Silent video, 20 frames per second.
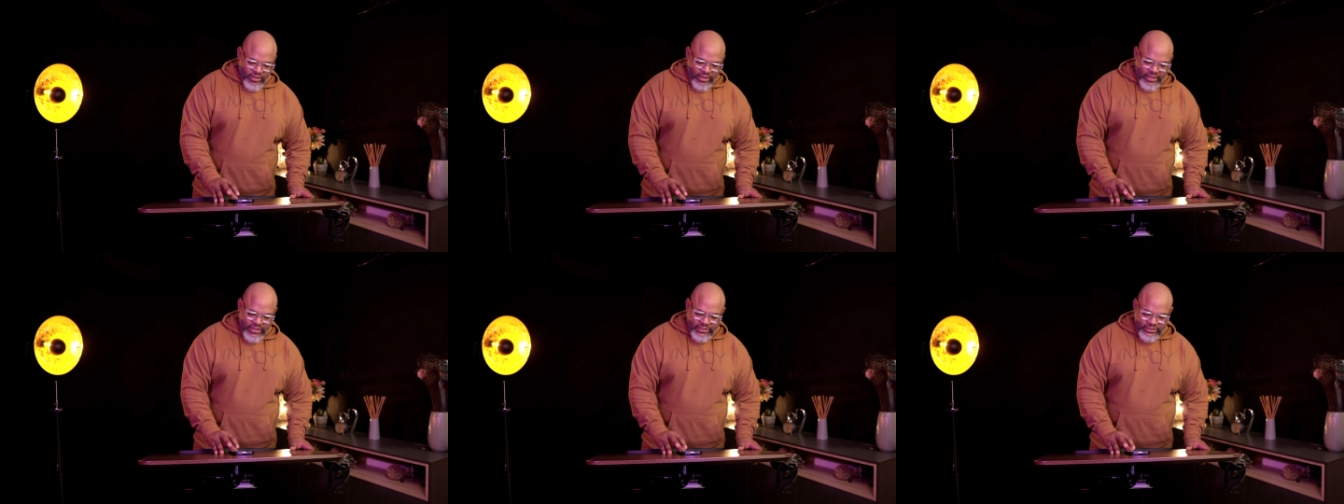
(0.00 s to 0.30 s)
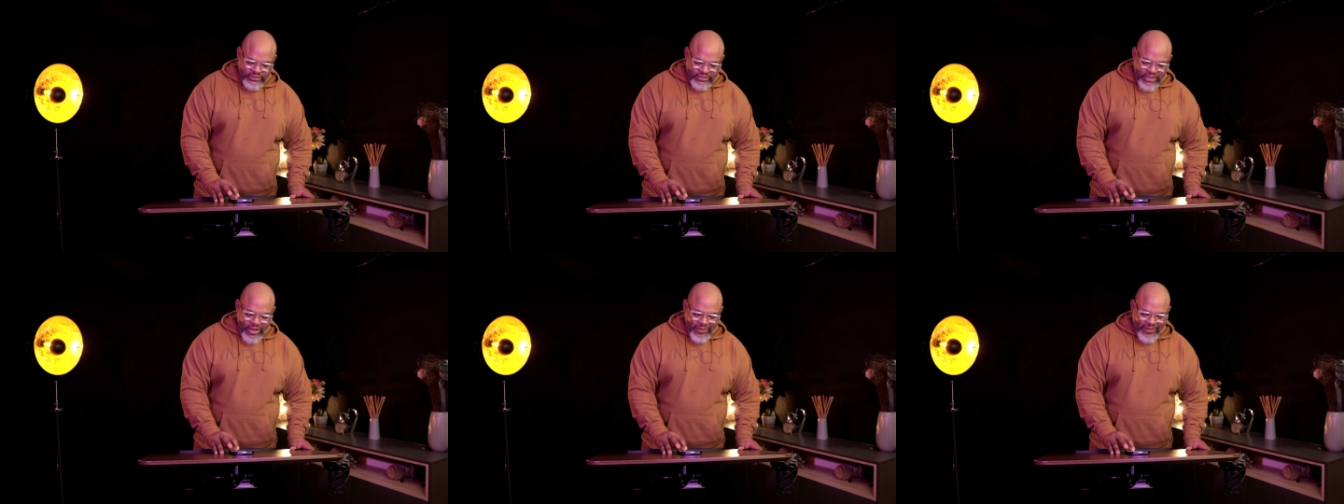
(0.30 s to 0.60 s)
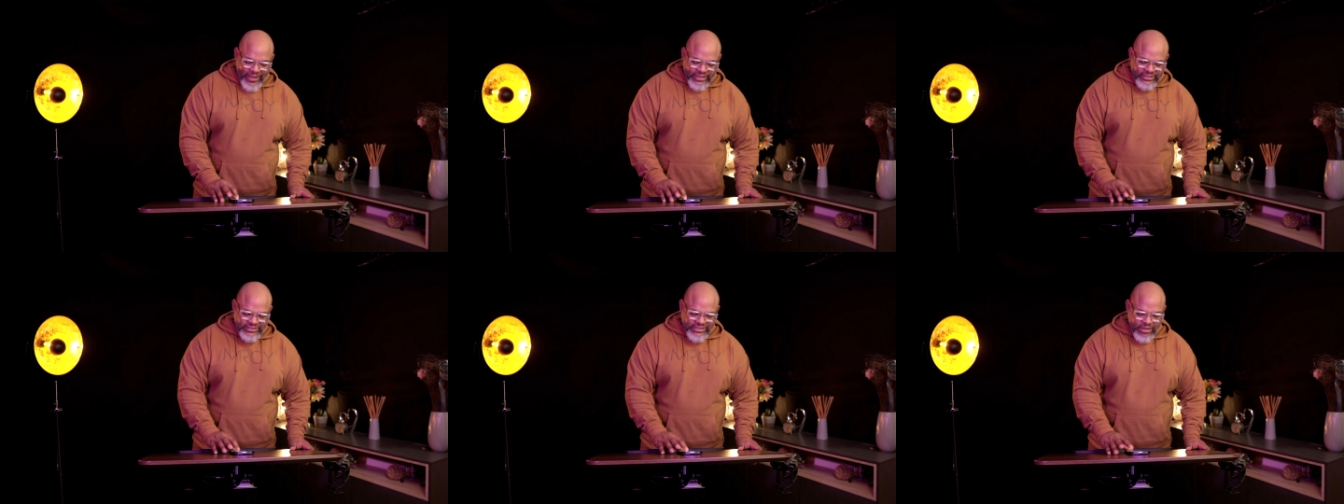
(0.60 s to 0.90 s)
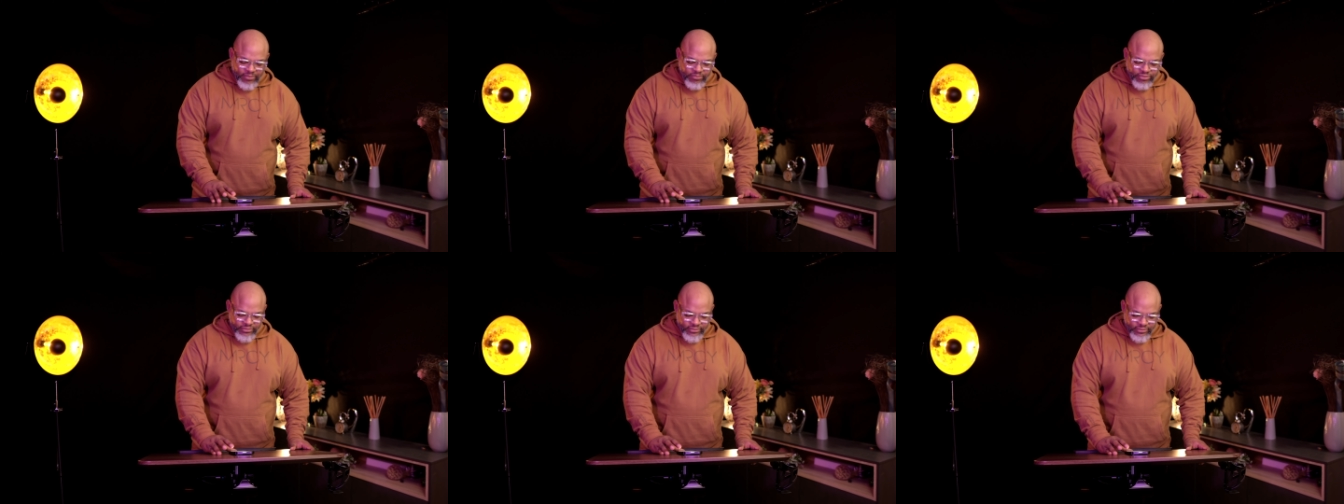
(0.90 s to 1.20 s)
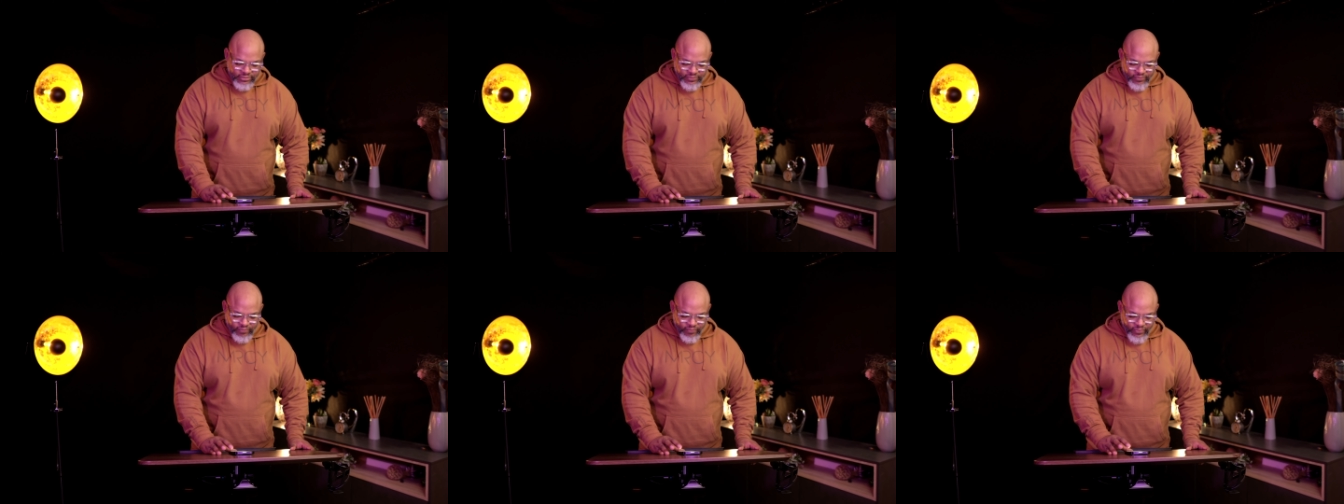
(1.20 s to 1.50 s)
is our example.
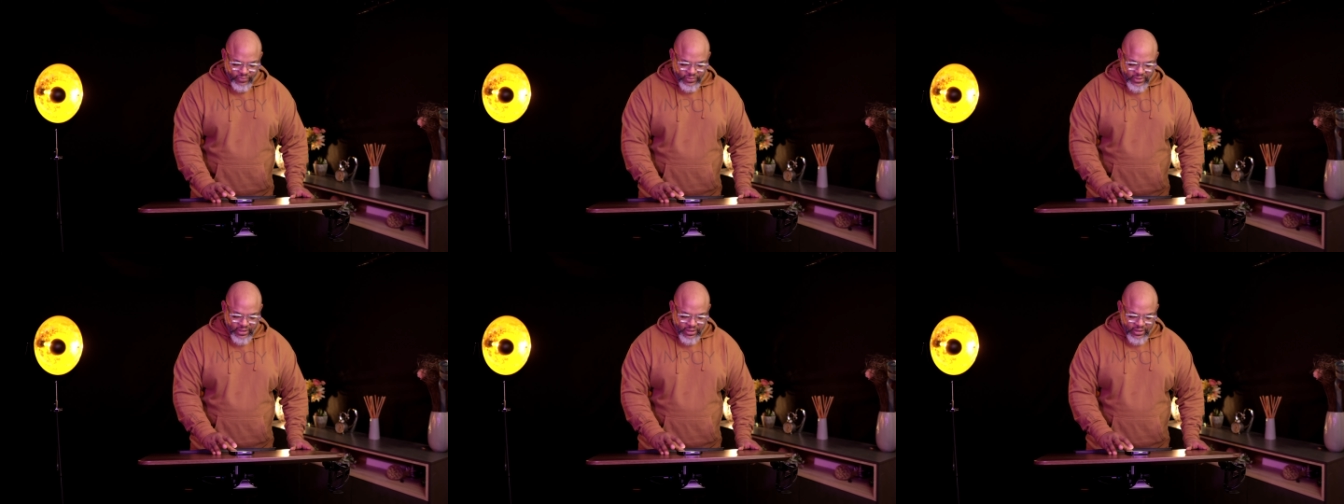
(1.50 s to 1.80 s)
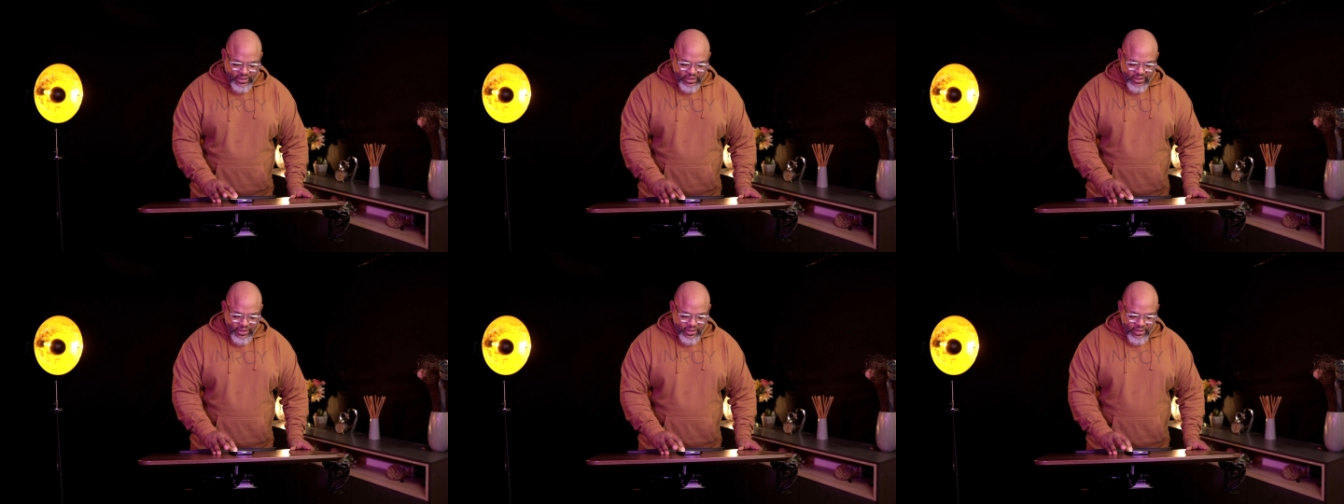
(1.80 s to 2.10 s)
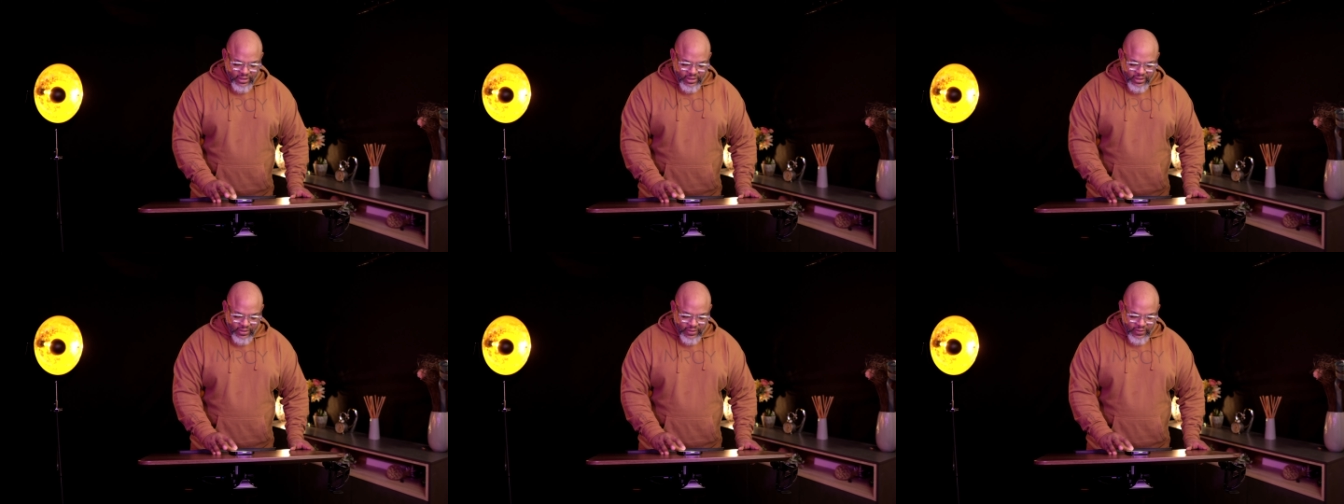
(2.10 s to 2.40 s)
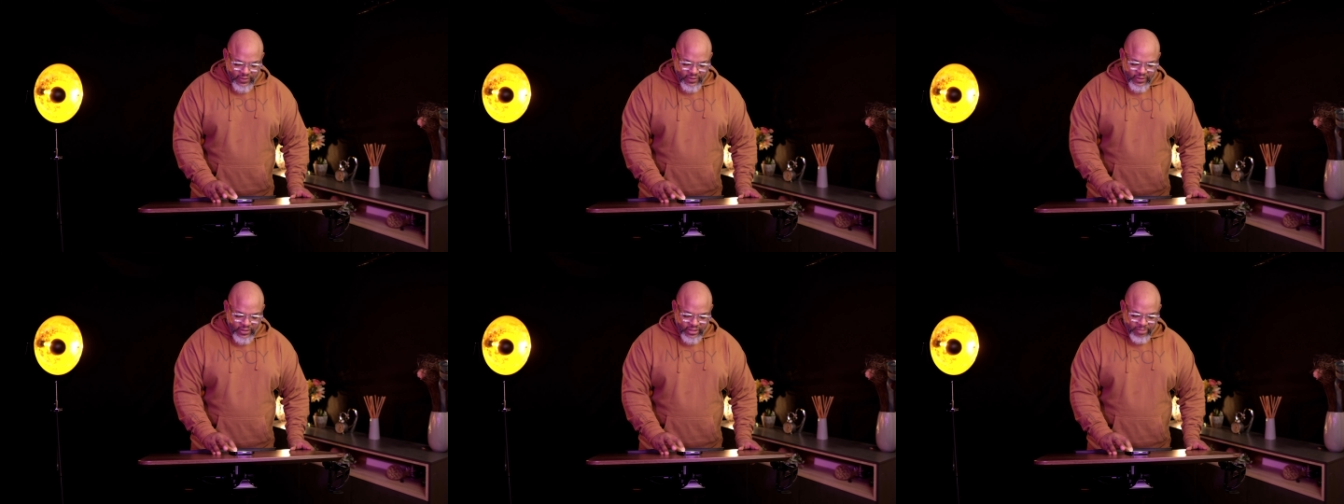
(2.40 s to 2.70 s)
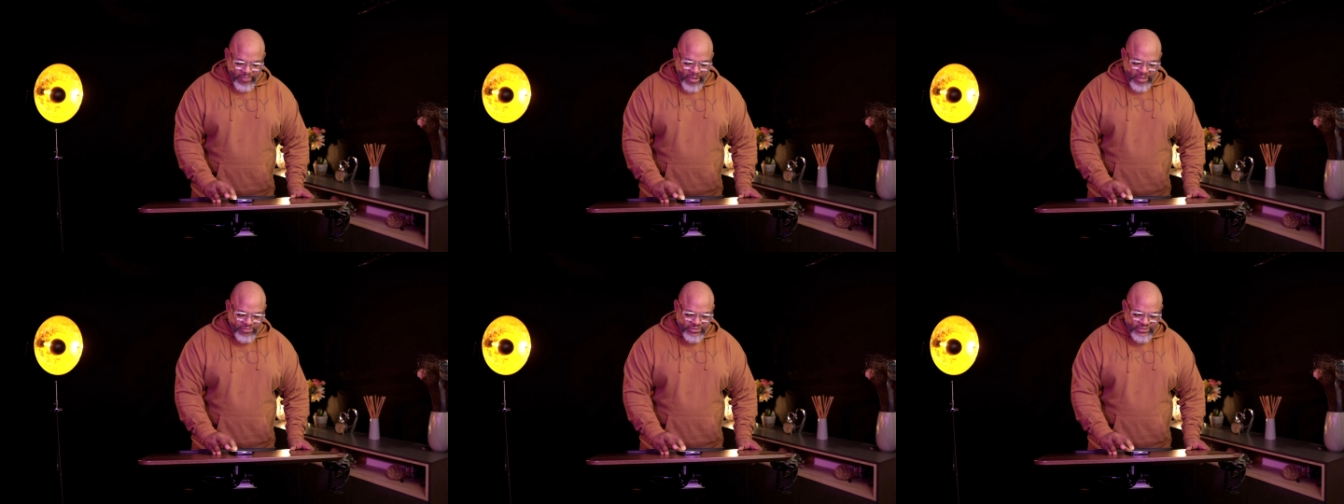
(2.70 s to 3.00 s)
The
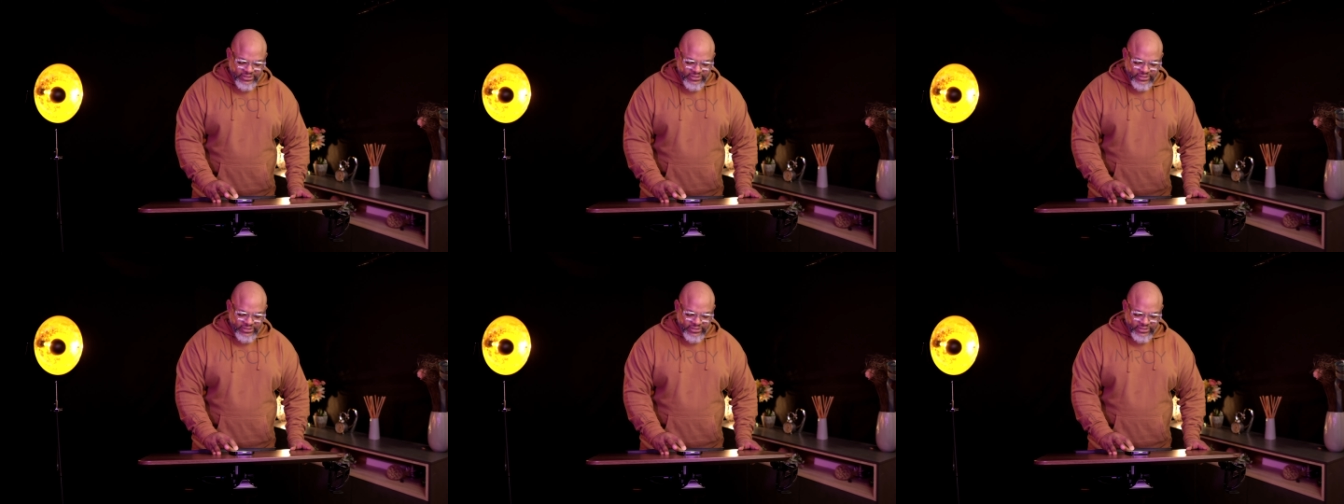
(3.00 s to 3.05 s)
Bible